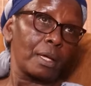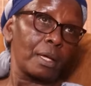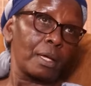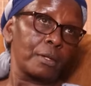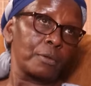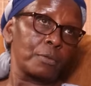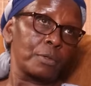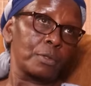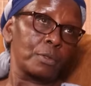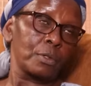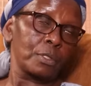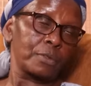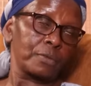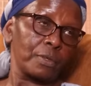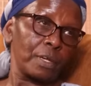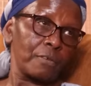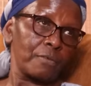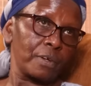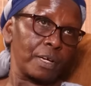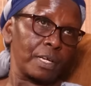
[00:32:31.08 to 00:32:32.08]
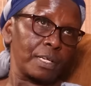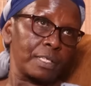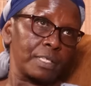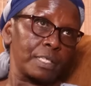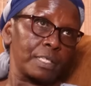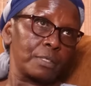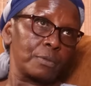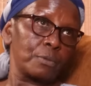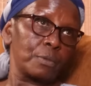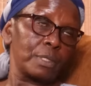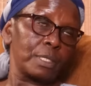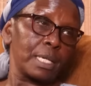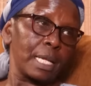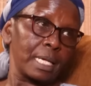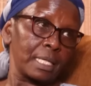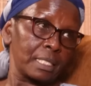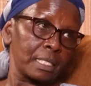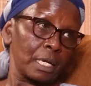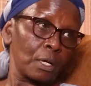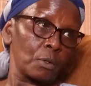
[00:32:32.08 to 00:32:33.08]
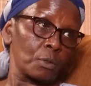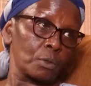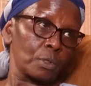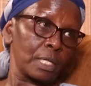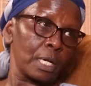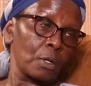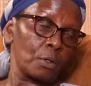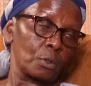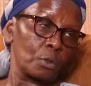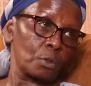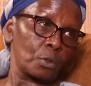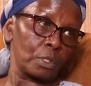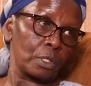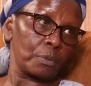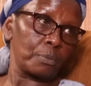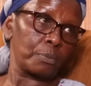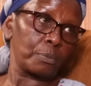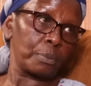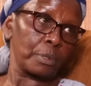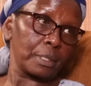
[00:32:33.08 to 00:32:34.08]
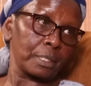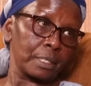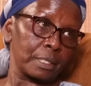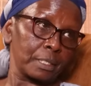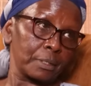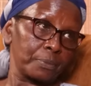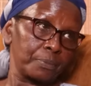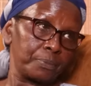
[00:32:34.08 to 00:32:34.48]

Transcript: And with those 500, we learned how now to keep poultry